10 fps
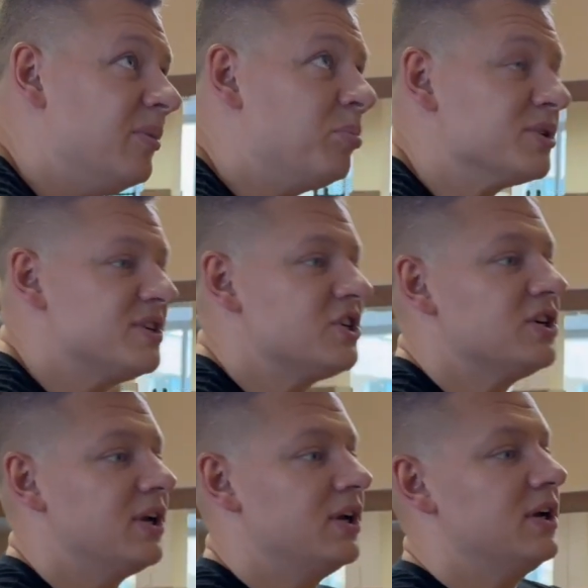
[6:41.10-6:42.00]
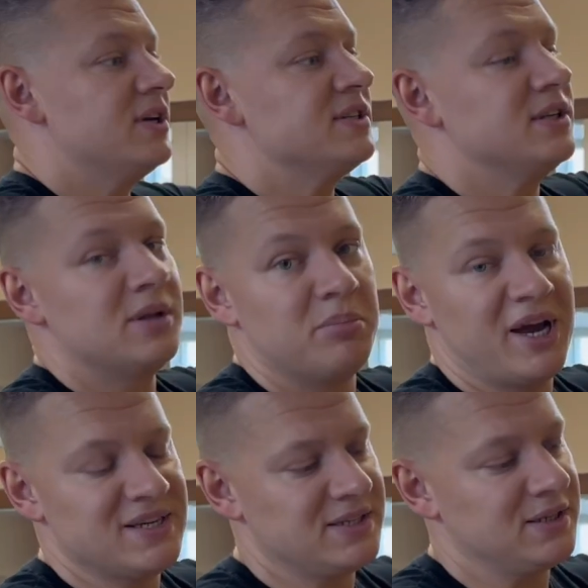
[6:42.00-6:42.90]
Positioning isn't the
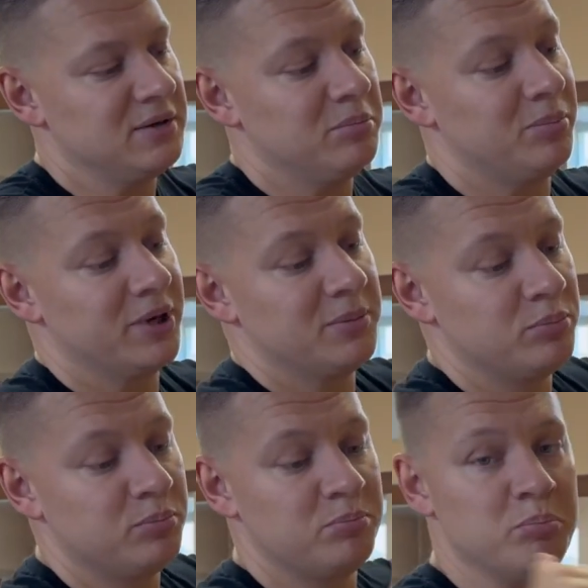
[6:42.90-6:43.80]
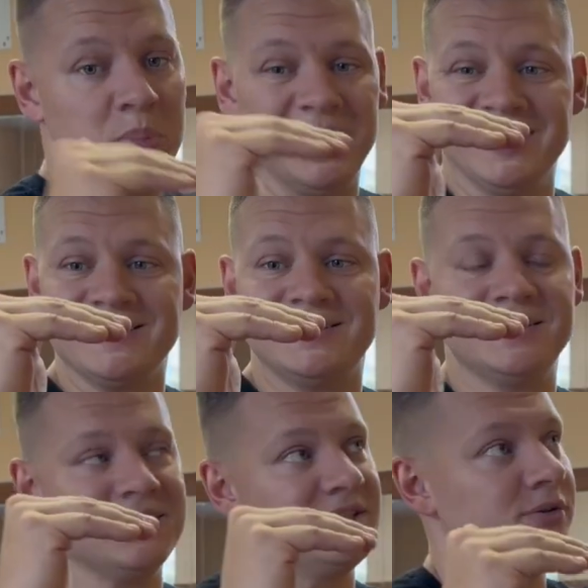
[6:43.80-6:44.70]
best, but it builds
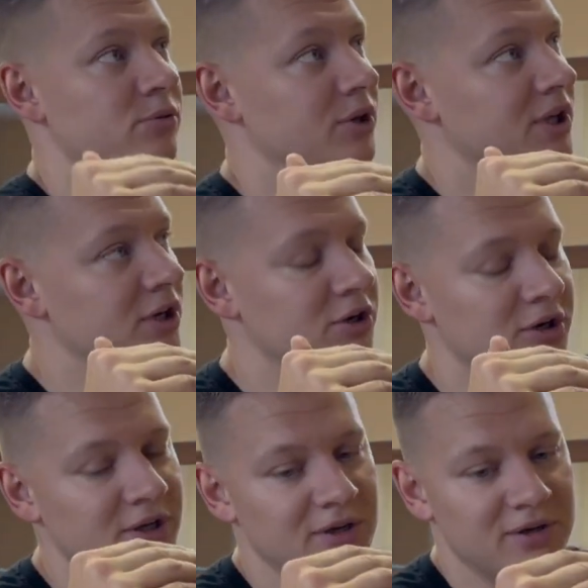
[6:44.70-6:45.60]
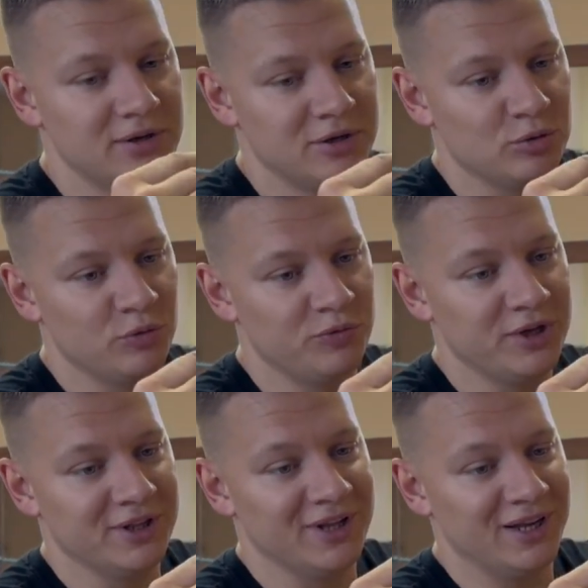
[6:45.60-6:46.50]
this really good. You'll
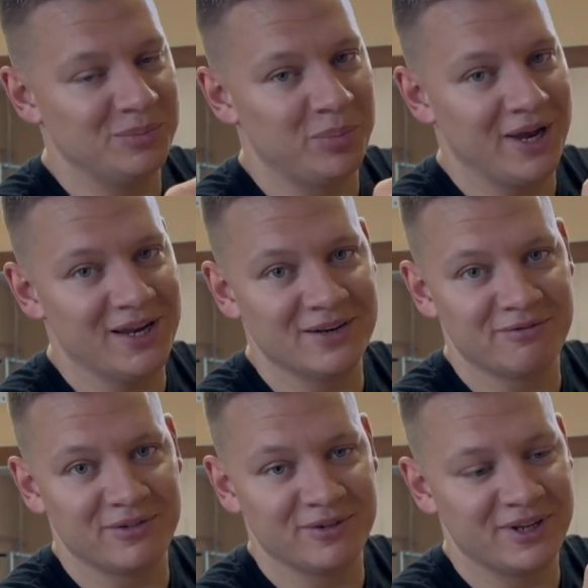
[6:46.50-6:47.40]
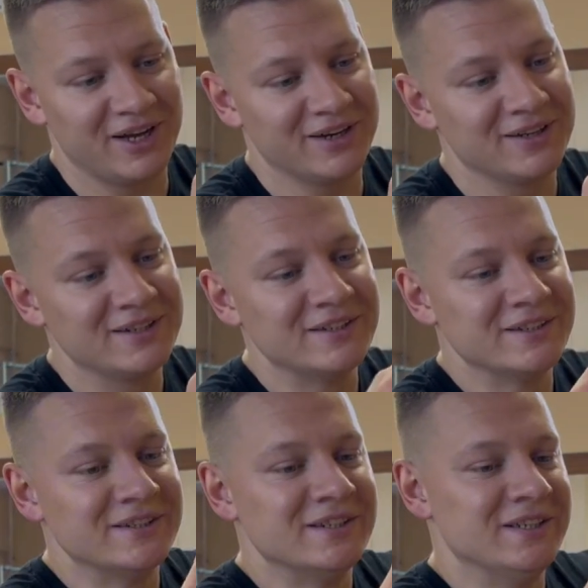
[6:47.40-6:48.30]
feel a lot of pain, a lot of,
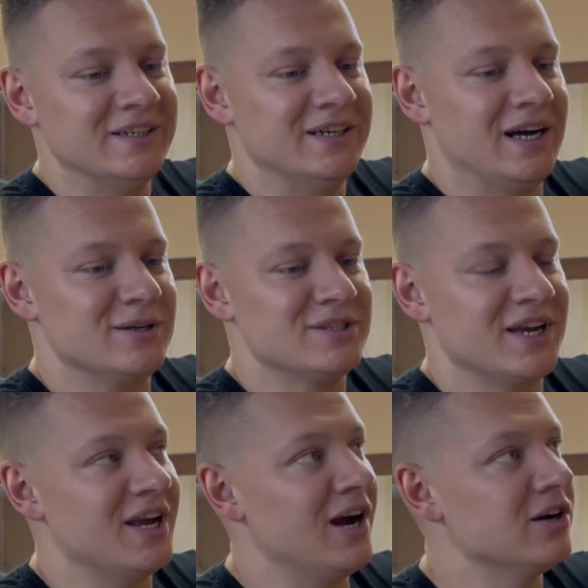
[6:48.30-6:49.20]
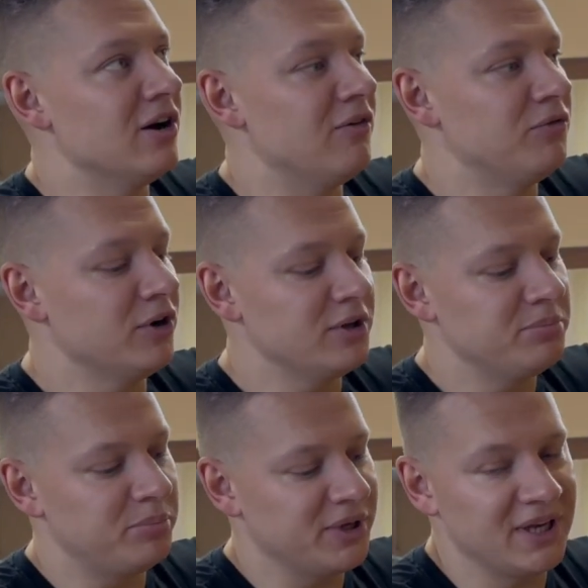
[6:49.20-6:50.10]
uncomfort,
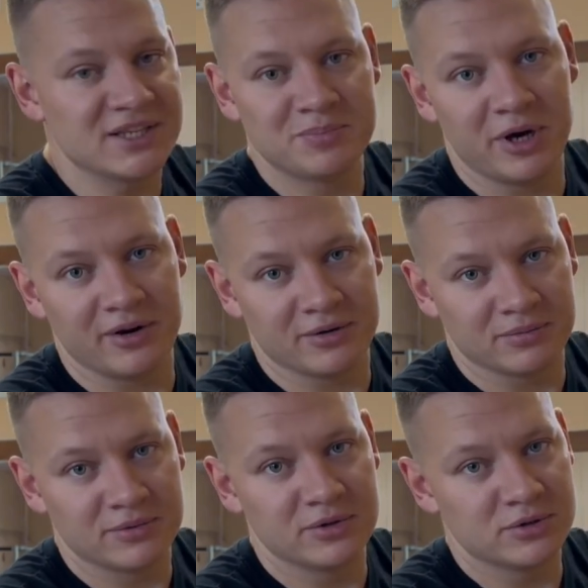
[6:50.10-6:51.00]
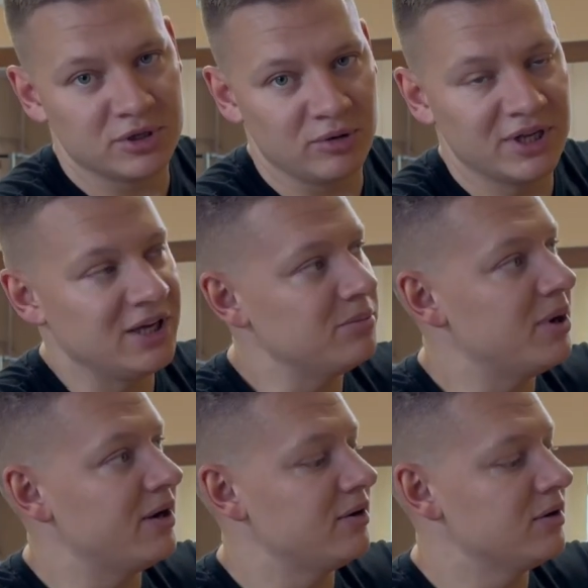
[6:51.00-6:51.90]
but it gets better. You slowly get
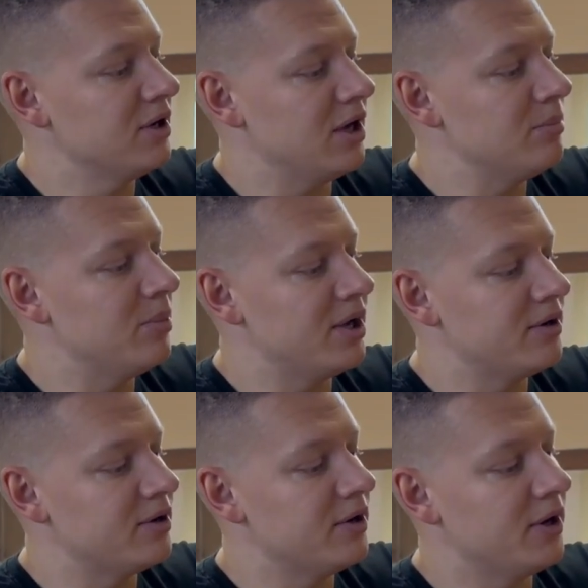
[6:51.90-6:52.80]
better and better.